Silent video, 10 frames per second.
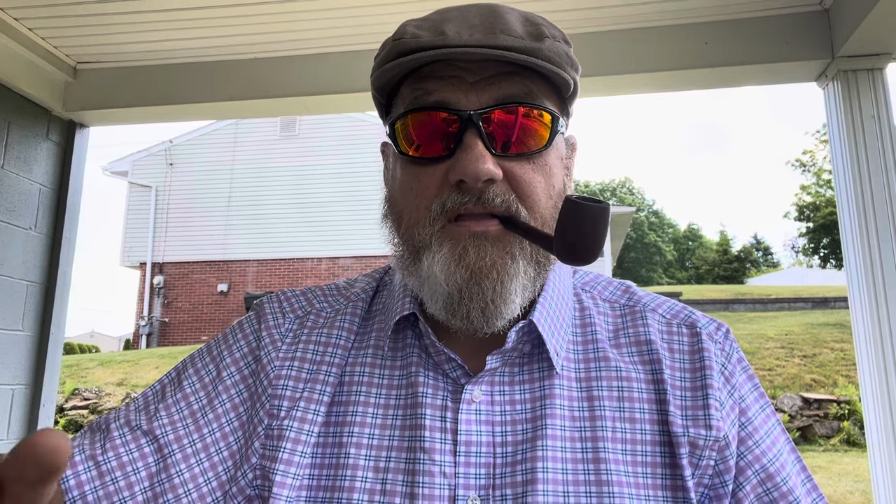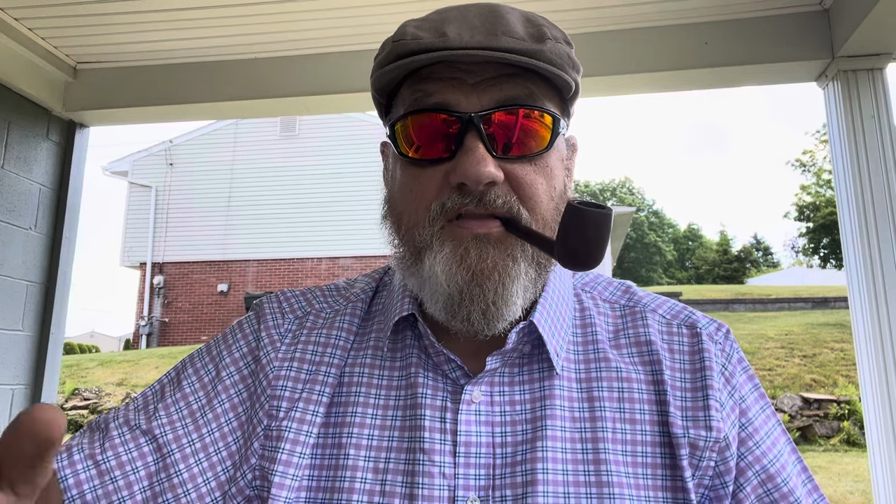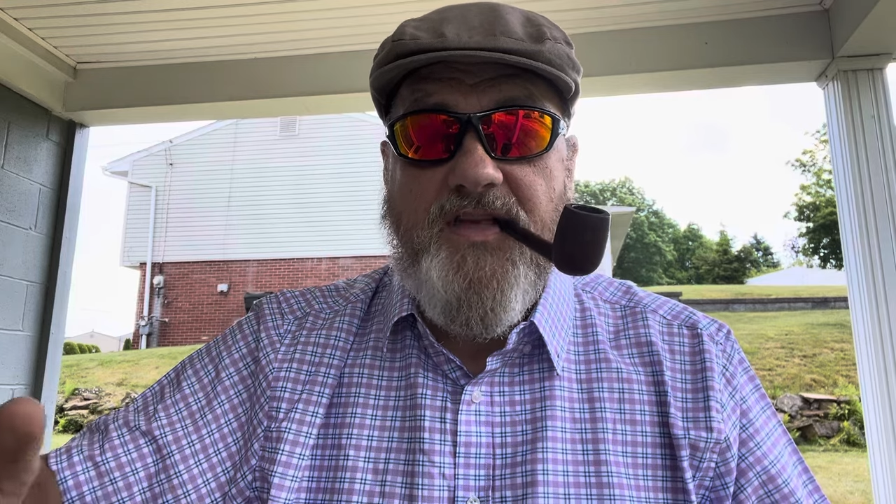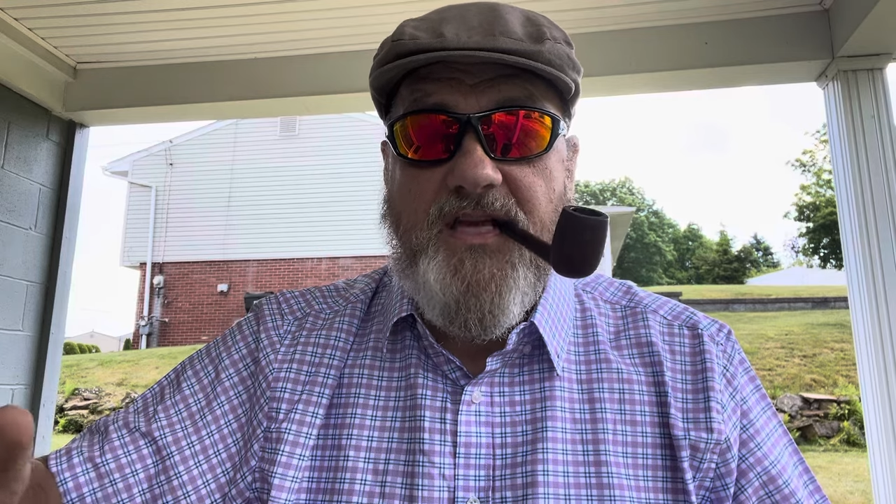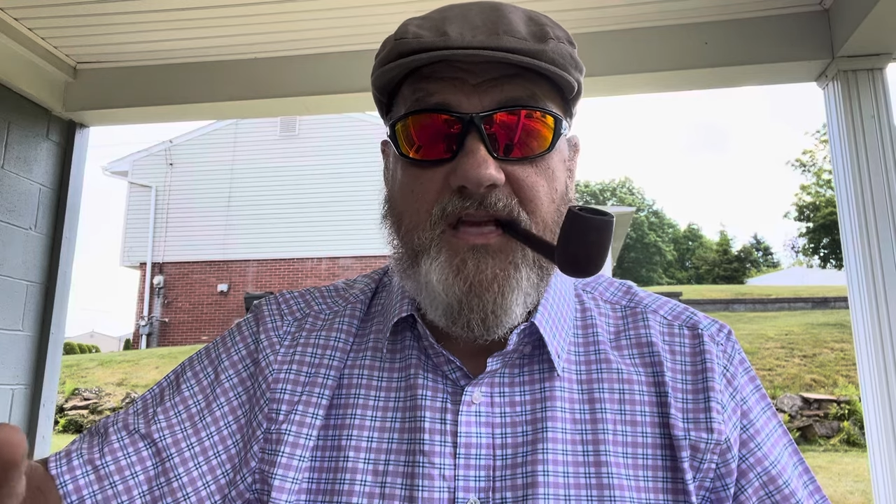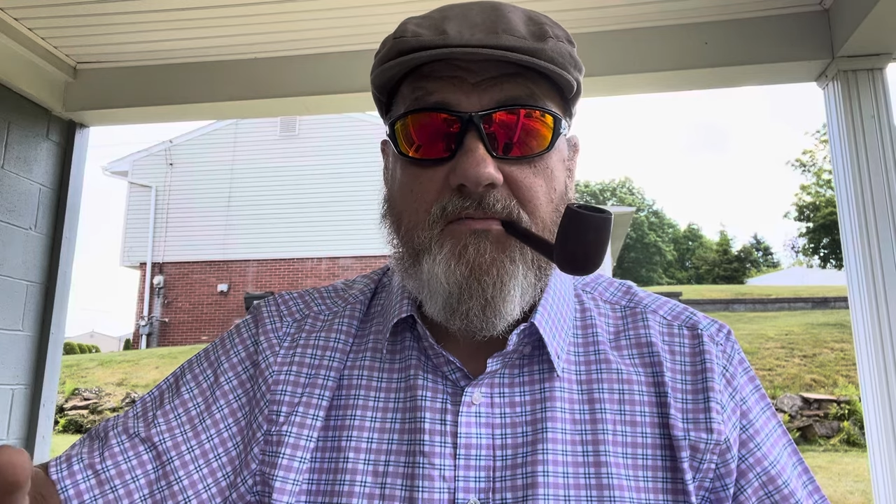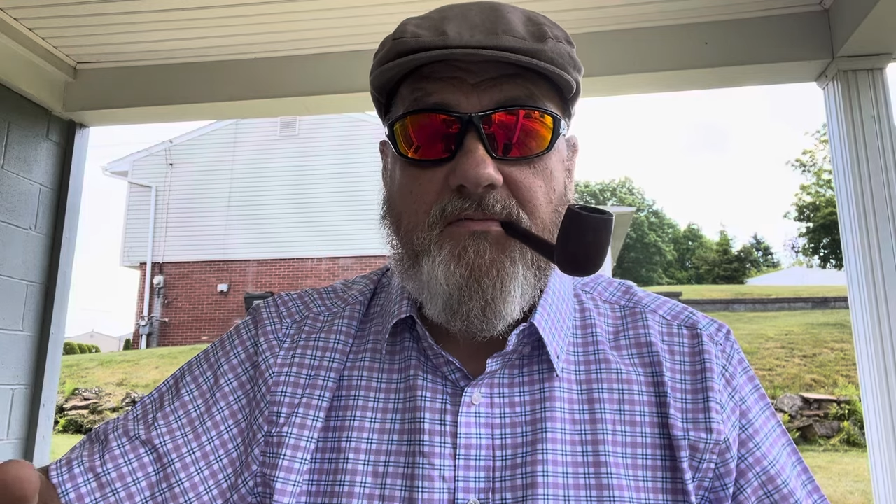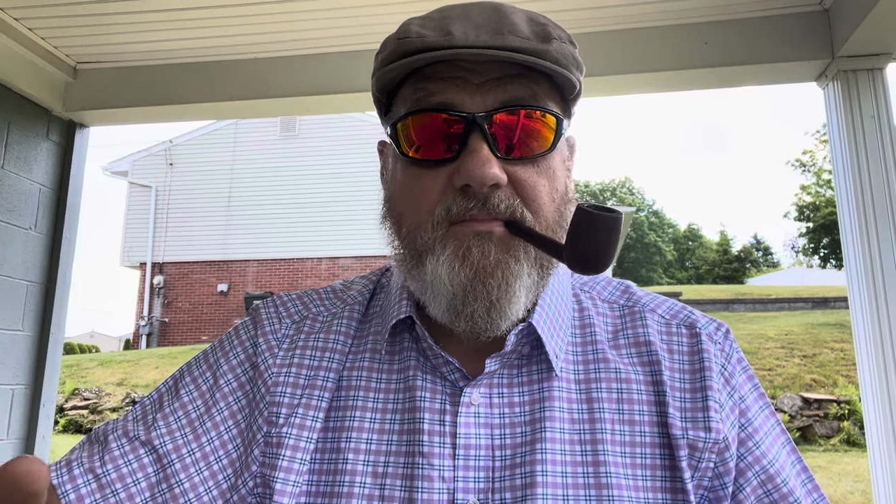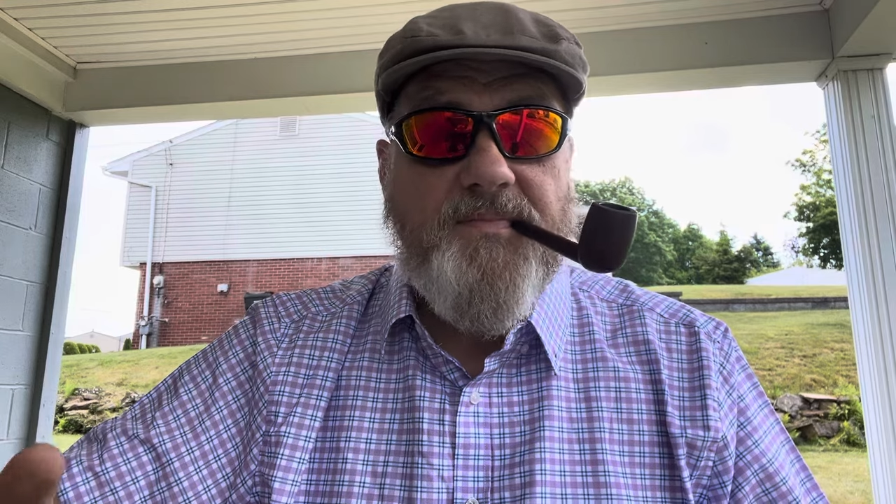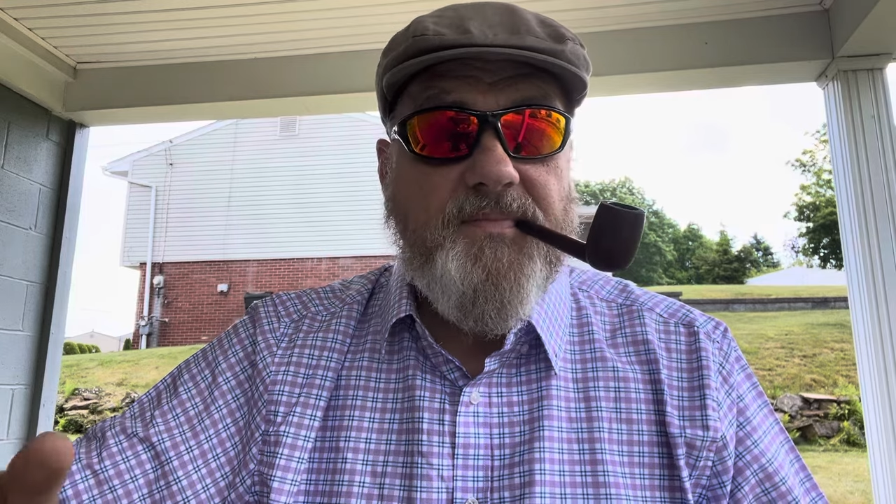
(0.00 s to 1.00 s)
the
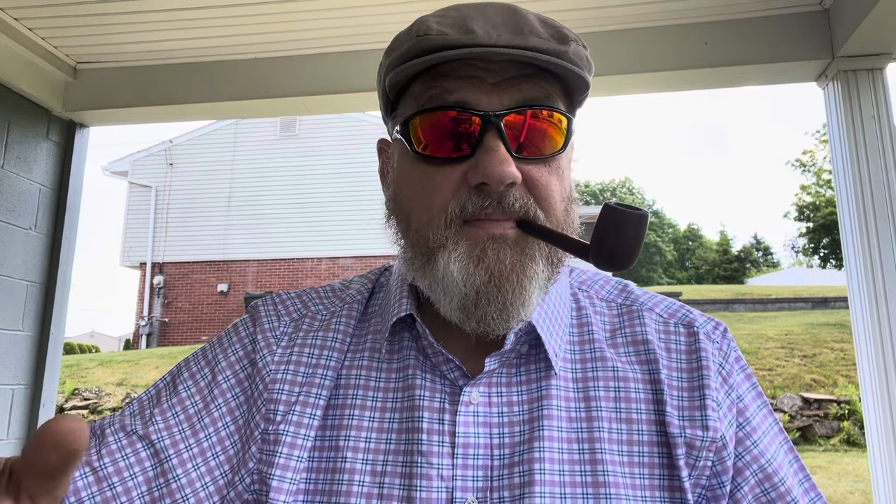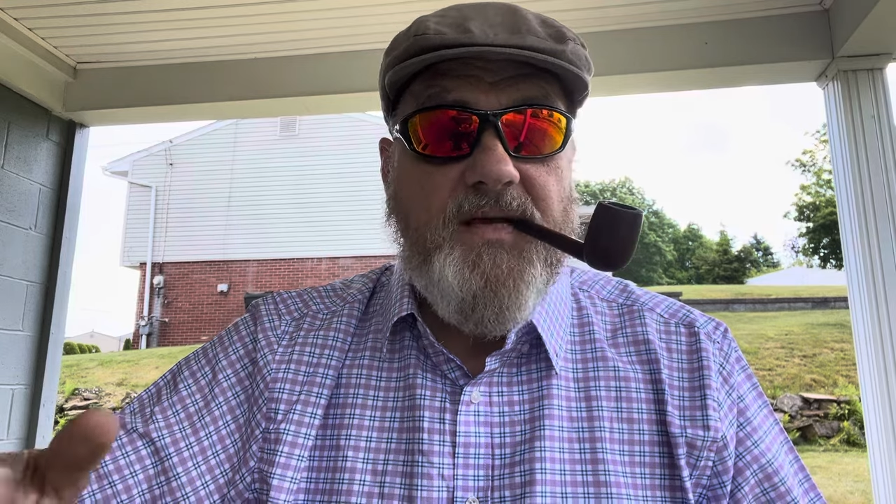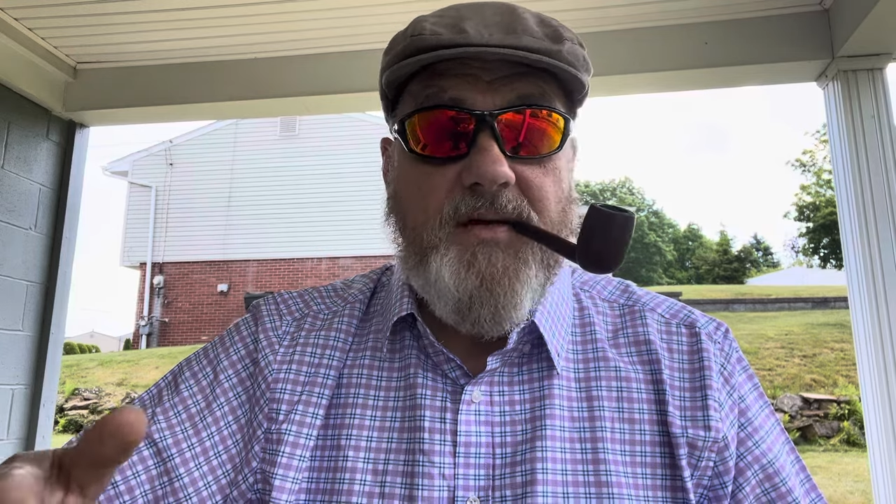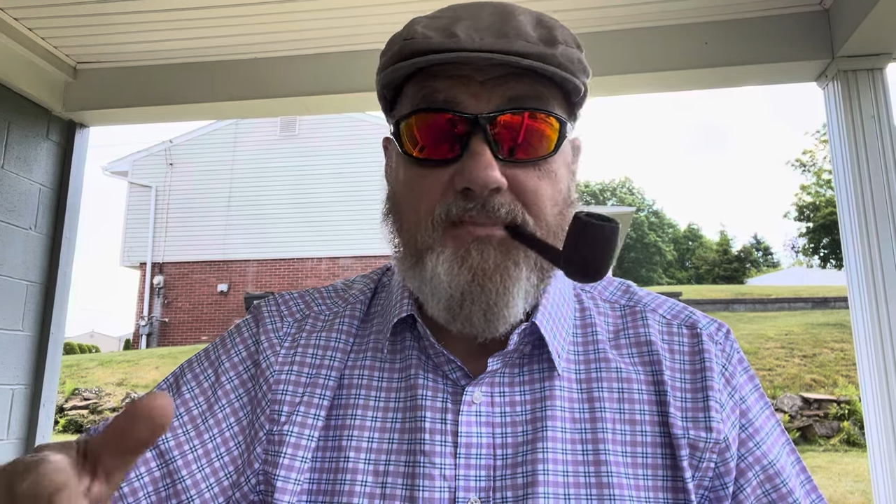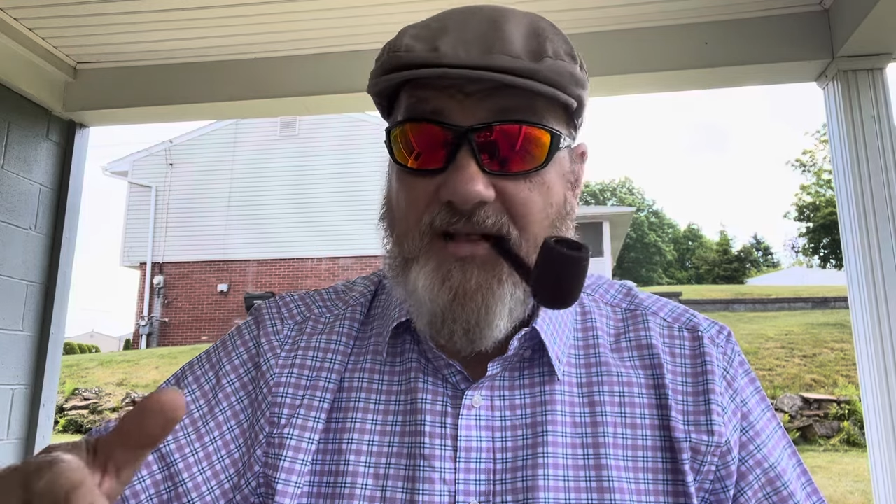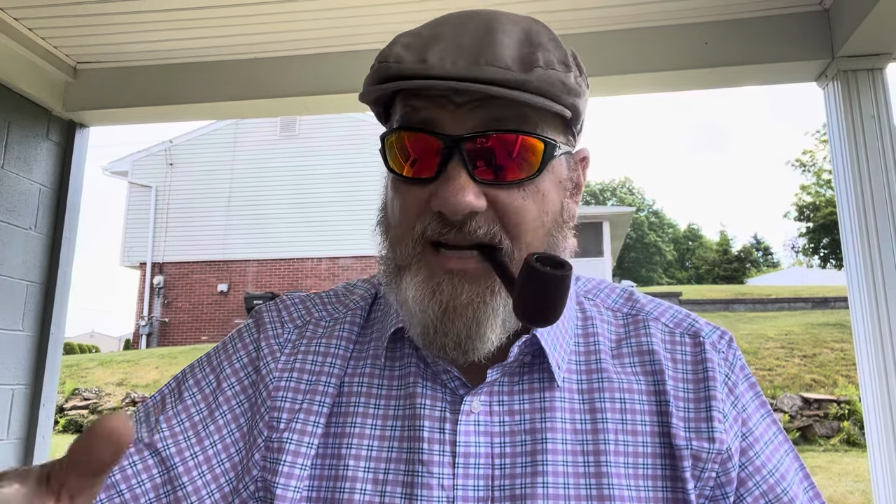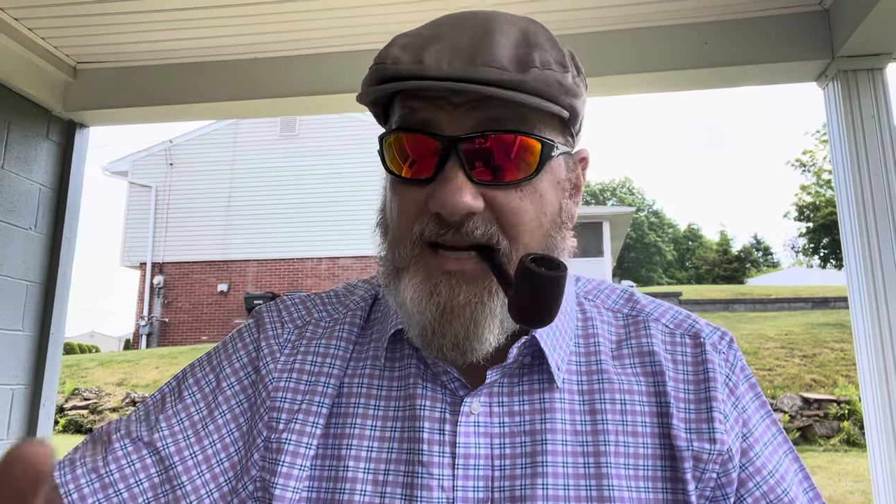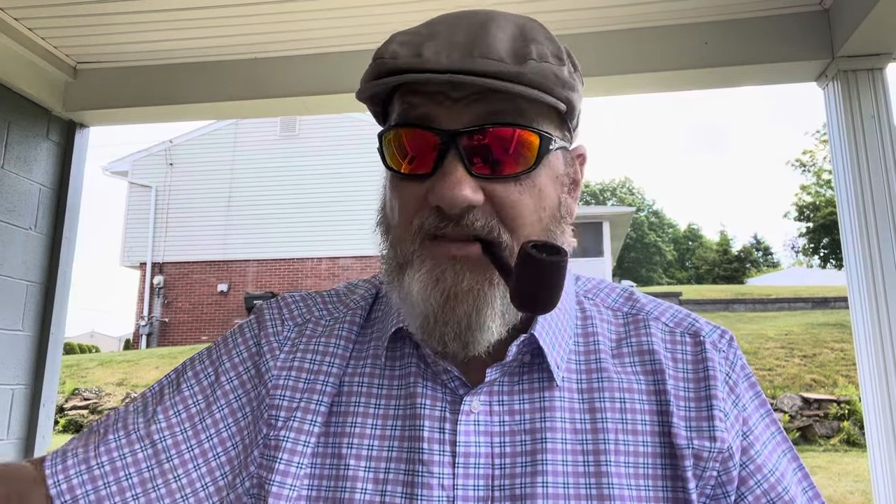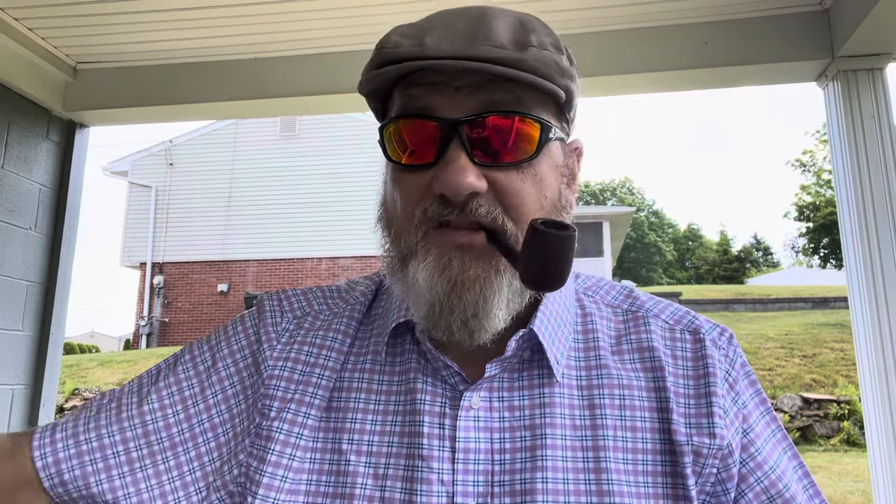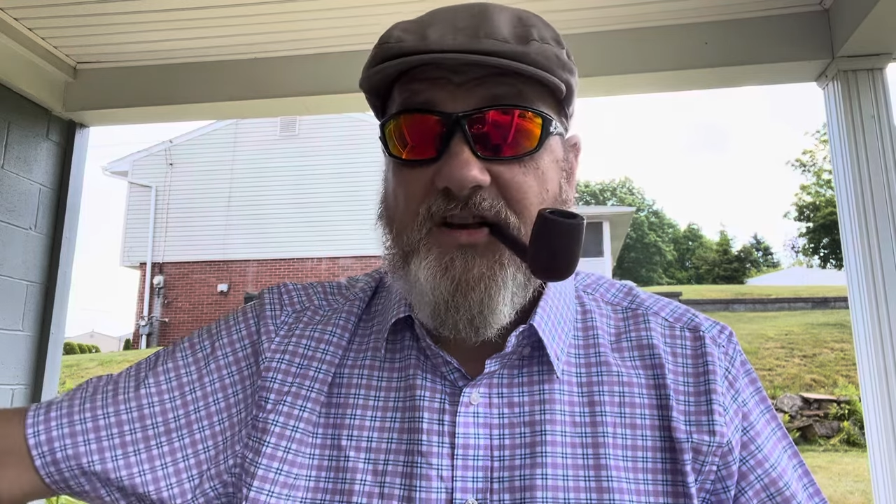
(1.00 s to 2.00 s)

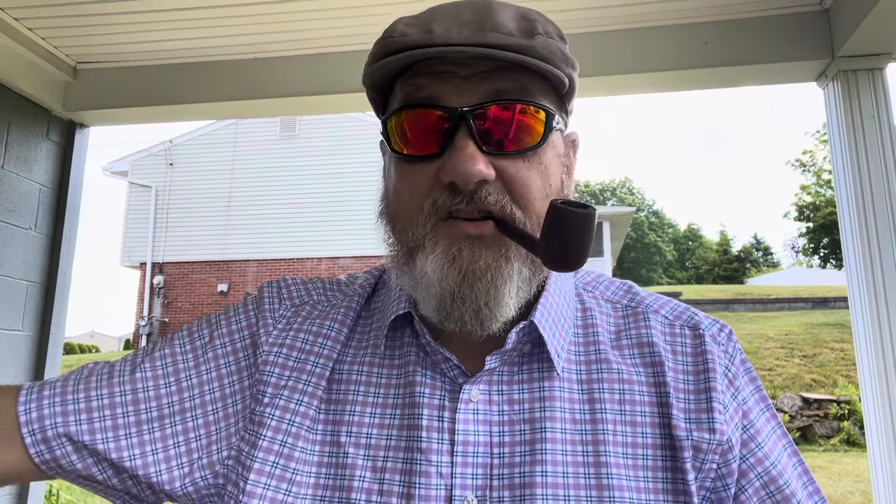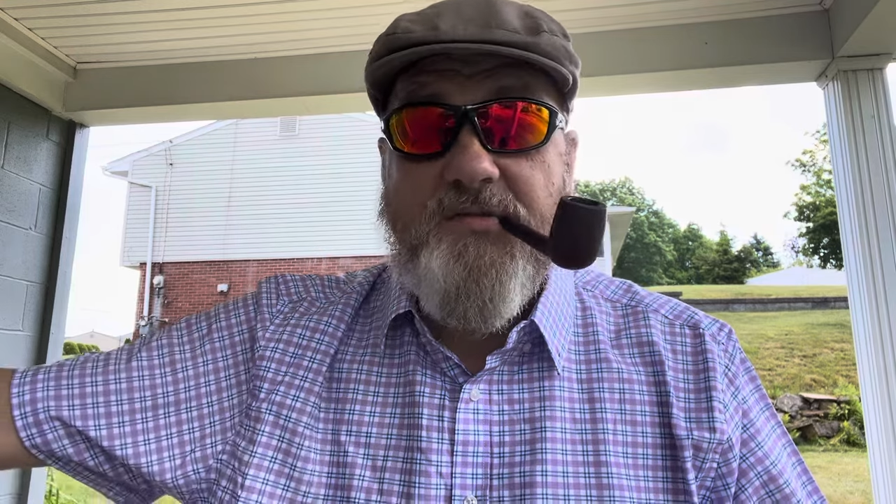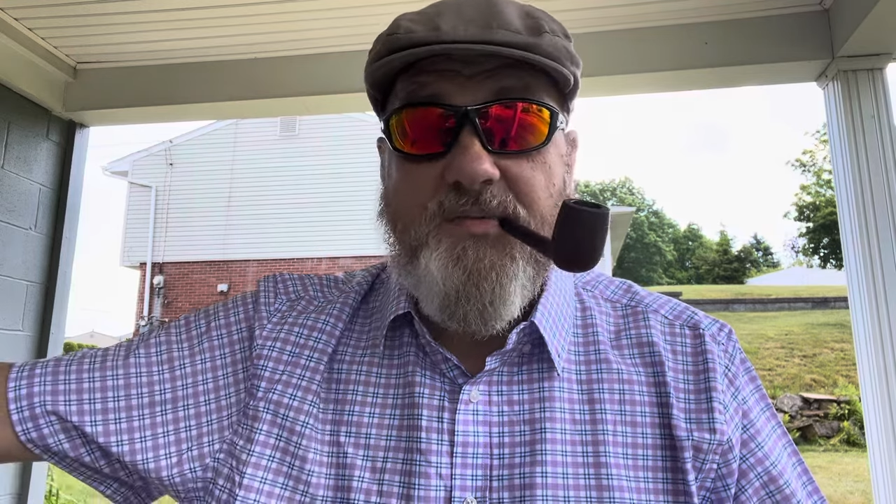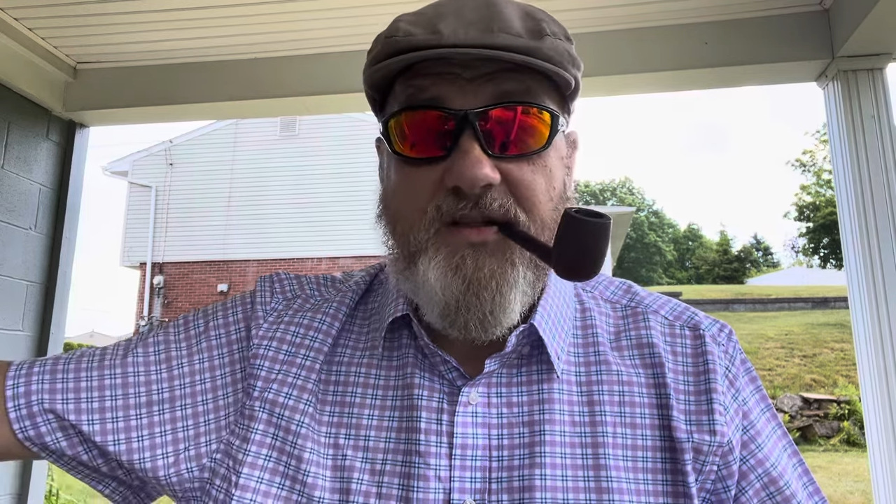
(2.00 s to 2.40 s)
appliance salesman